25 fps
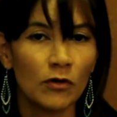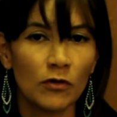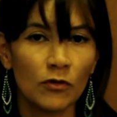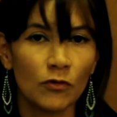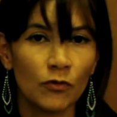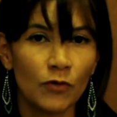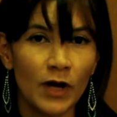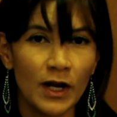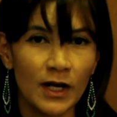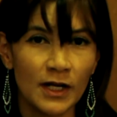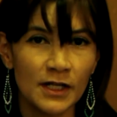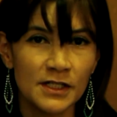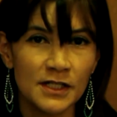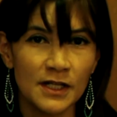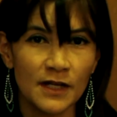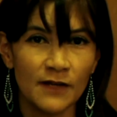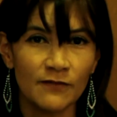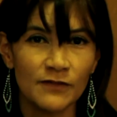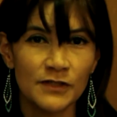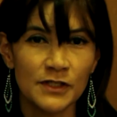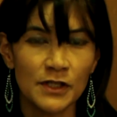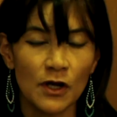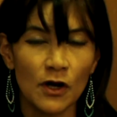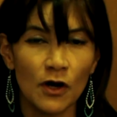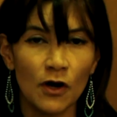
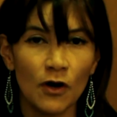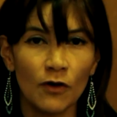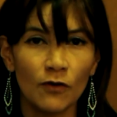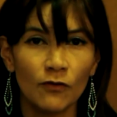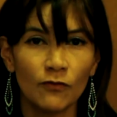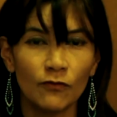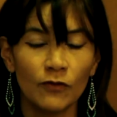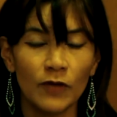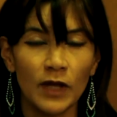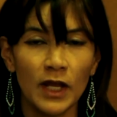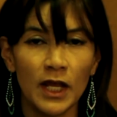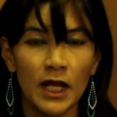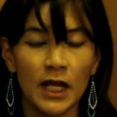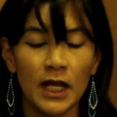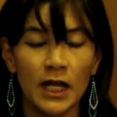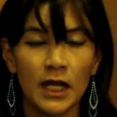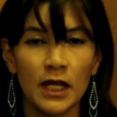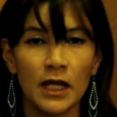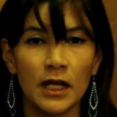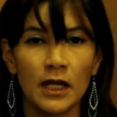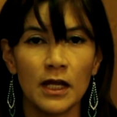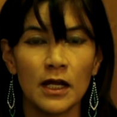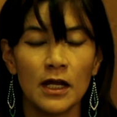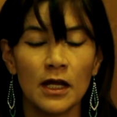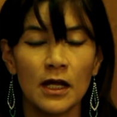relatives of
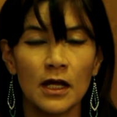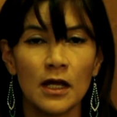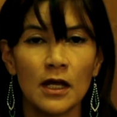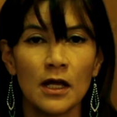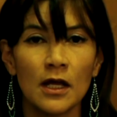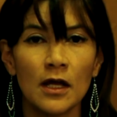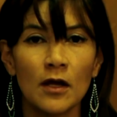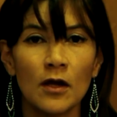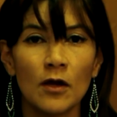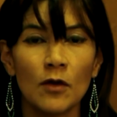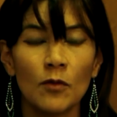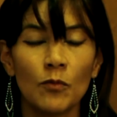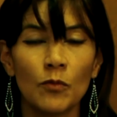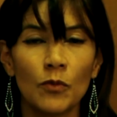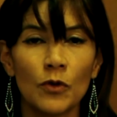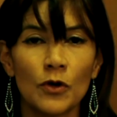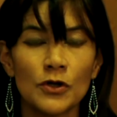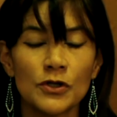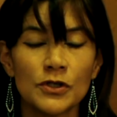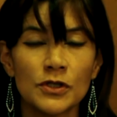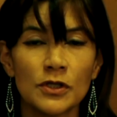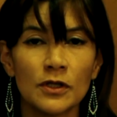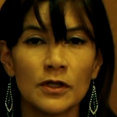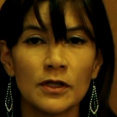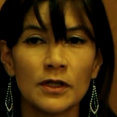a
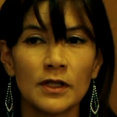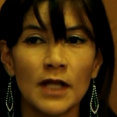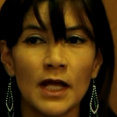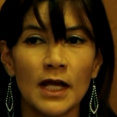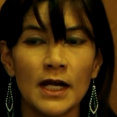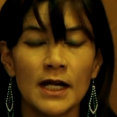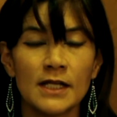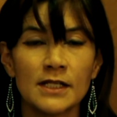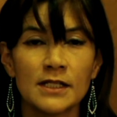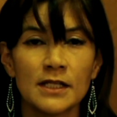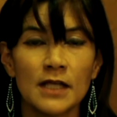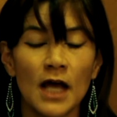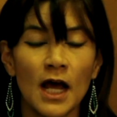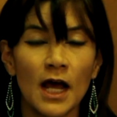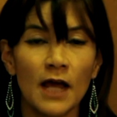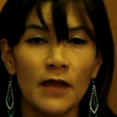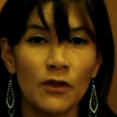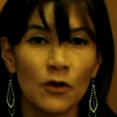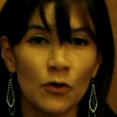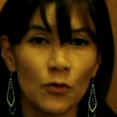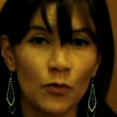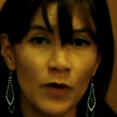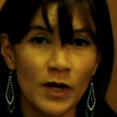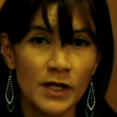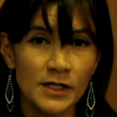person that is
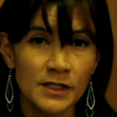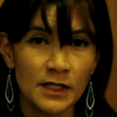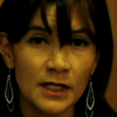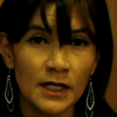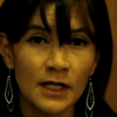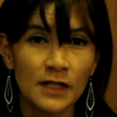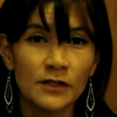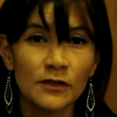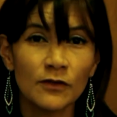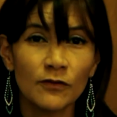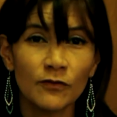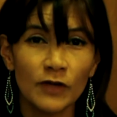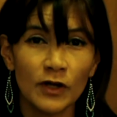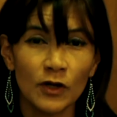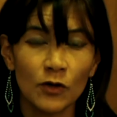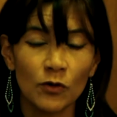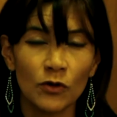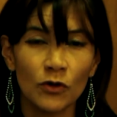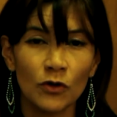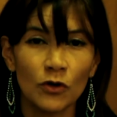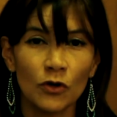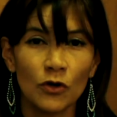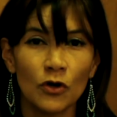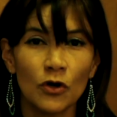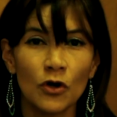either resident of
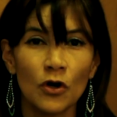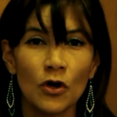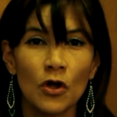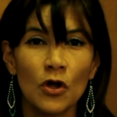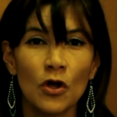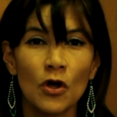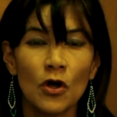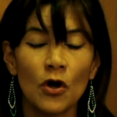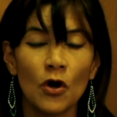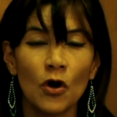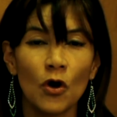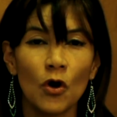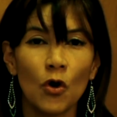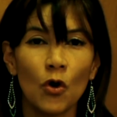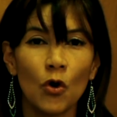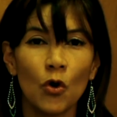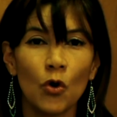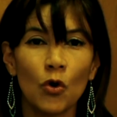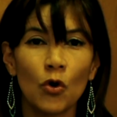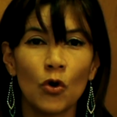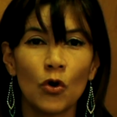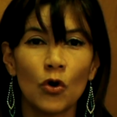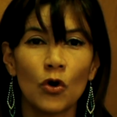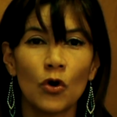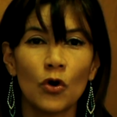Ecuador
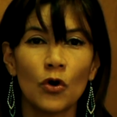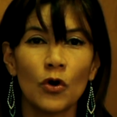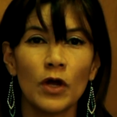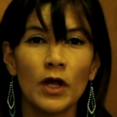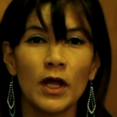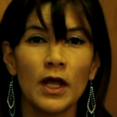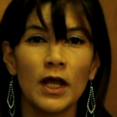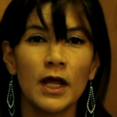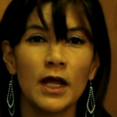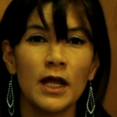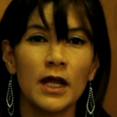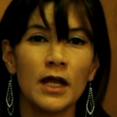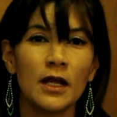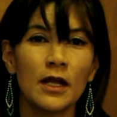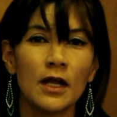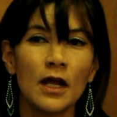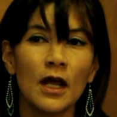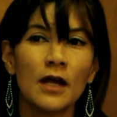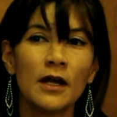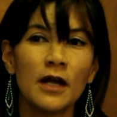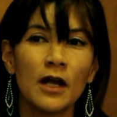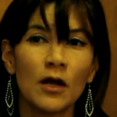or an